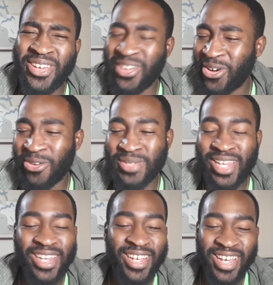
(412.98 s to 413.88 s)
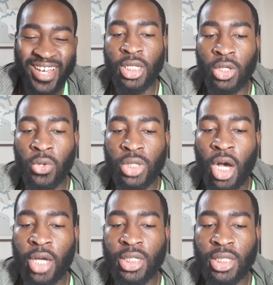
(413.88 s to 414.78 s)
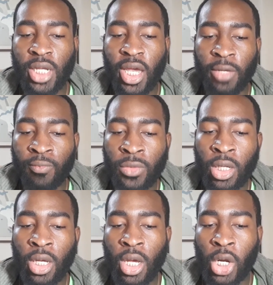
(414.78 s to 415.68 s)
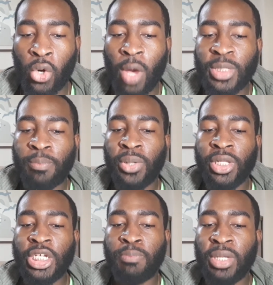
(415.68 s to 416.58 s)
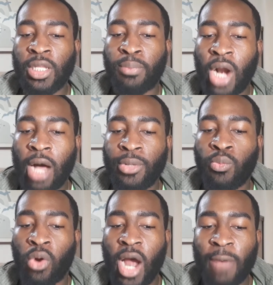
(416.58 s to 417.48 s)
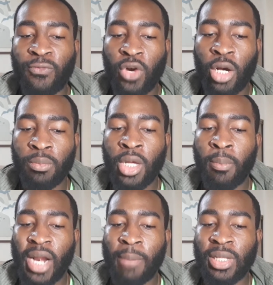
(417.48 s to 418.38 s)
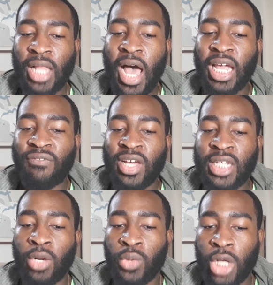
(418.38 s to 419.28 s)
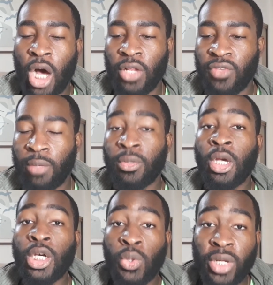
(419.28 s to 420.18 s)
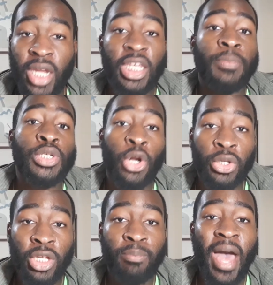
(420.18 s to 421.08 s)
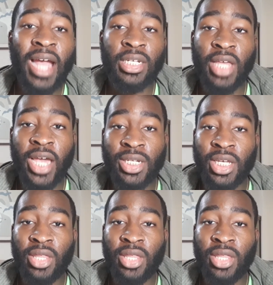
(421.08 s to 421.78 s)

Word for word: you know what I'm saying? He goes on to say, corrupted police been the problem where I'm from, but I'd be lying if I said it was all of them. So again, it keeps circling back to the idea